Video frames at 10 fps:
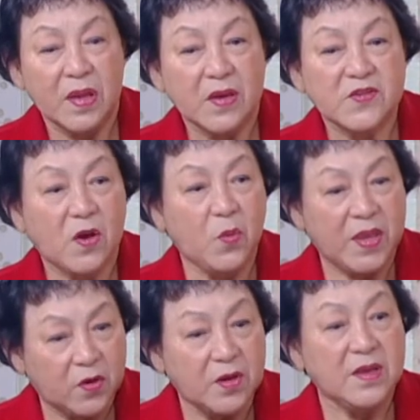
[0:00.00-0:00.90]
So we
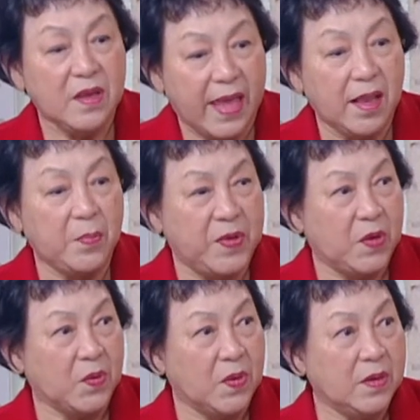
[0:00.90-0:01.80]
could help
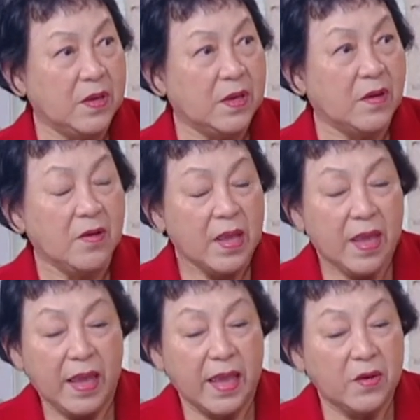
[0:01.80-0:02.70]
you, you know.
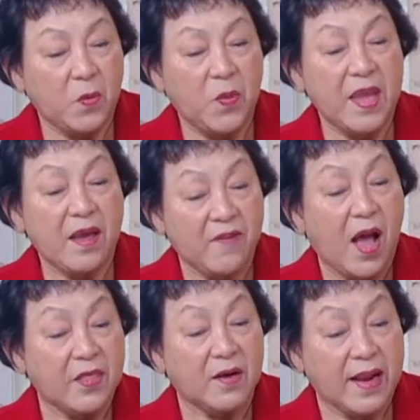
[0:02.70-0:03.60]
And we have
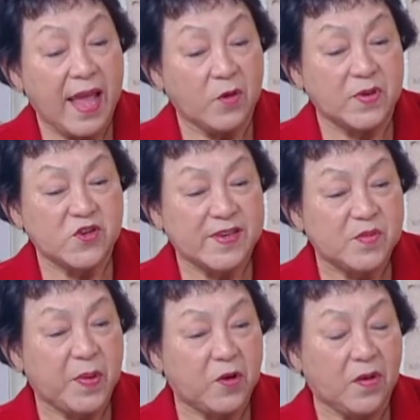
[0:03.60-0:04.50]
other languages
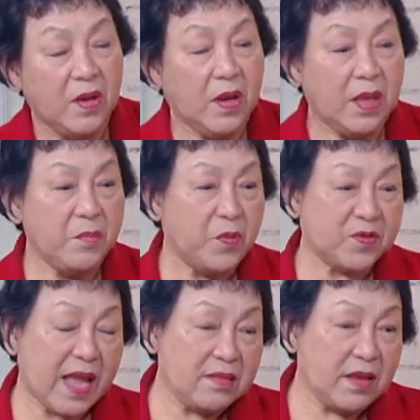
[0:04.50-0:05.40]
pero
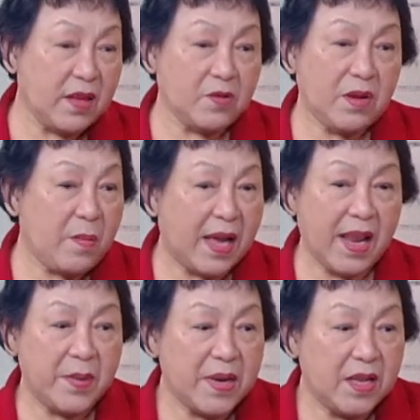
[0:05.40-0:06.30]
importante na 'yun na
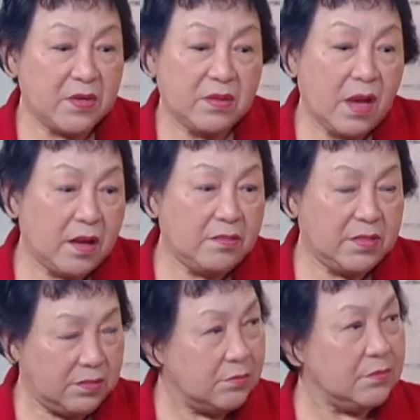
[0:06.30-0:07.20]
malaman niyo na
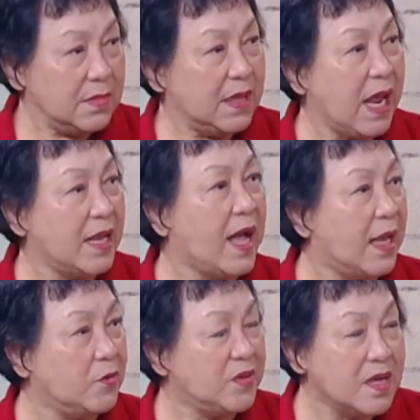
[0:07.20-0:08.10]

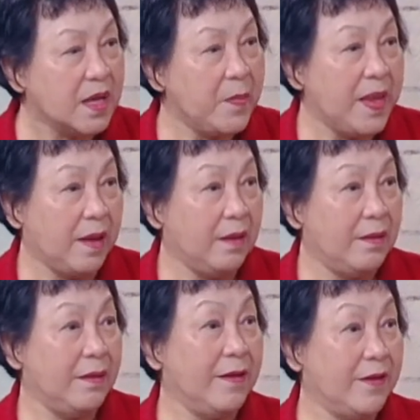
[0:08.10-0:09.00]
nananagalog din kami.
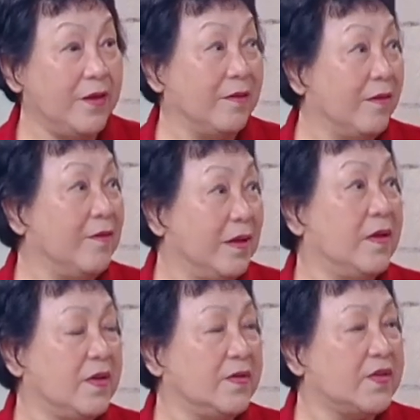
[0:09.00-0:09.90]
Yeah. You know. Yeah.